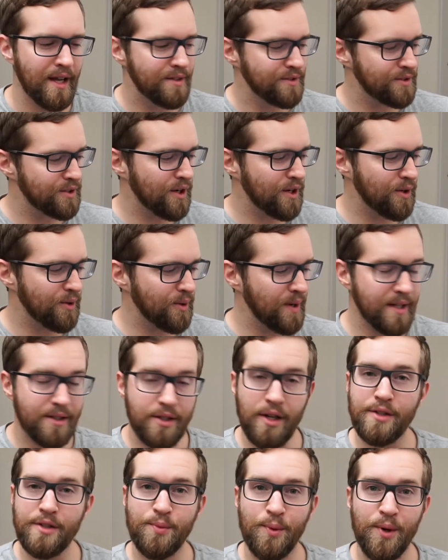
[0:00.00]
So it
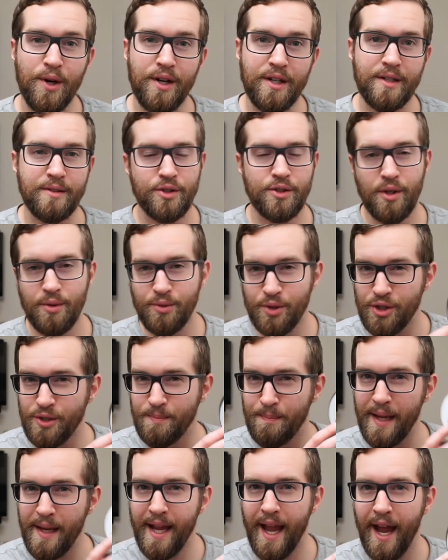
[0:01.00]
does work, so
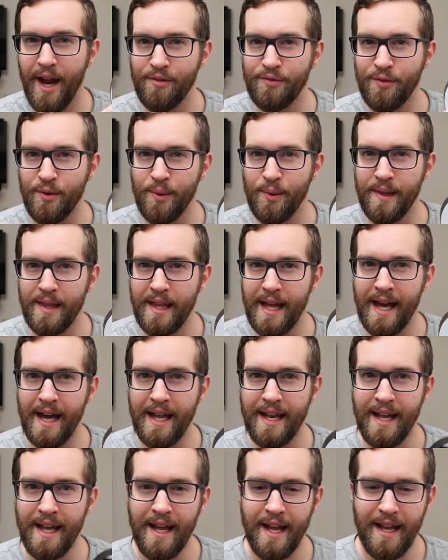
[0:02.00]
just be careful with
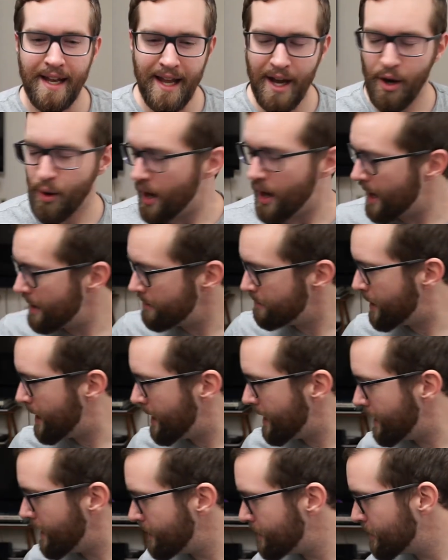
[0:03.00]
that. Now I
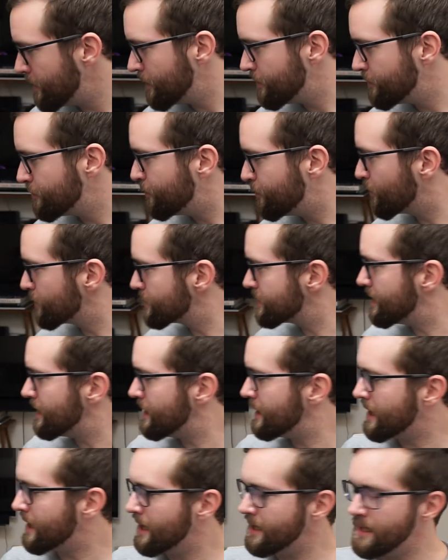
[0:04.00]
paid
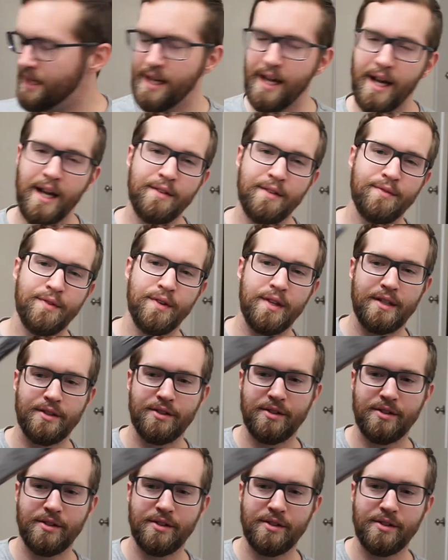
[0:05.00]
$14.99 for this